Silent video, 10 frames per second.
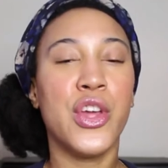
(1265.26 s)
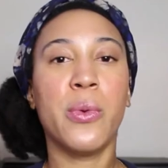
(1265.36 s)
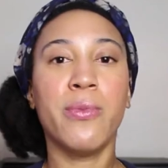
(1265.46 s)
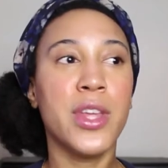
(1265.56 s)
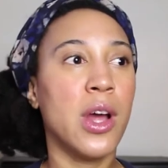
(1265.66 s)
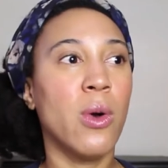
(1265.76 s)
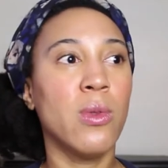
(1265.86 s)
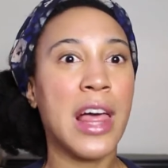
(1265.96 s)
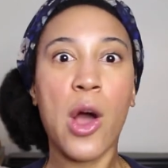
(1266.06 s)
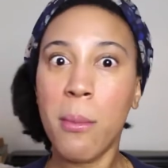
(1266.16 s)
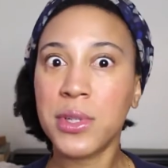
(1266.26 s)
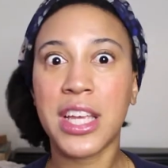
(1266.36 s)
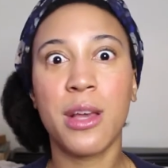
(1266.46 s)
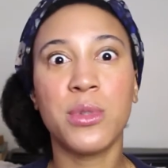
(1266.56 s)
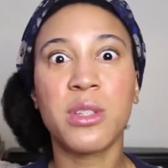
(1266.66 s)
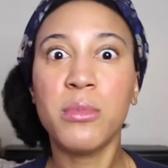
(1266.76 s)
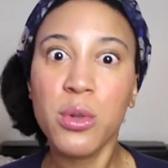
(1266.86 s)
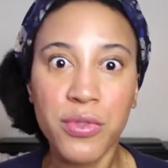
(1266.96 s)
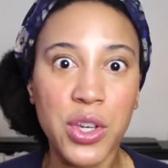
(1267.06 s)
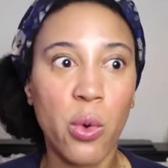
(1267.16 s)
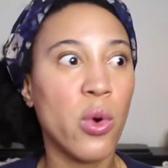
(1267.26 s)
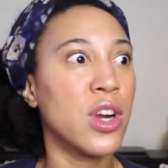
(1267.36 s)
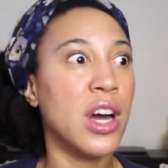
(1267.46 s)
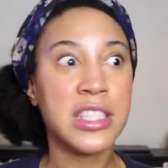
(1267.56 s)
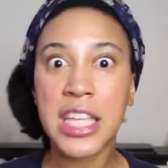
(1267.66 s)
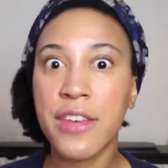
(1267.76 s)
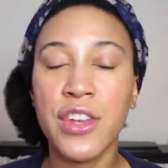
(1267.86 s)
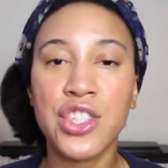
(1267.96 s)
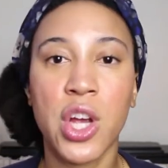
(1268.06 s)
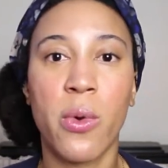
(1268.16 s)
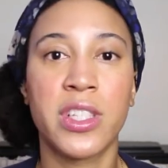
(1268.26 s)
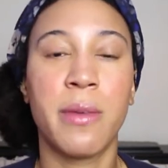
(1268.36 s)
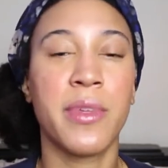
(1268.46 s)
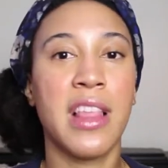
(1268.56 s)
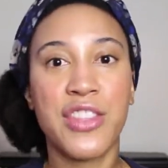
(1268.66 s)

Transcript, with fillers: there, you know, like almost like it was a movie or a T V show or something.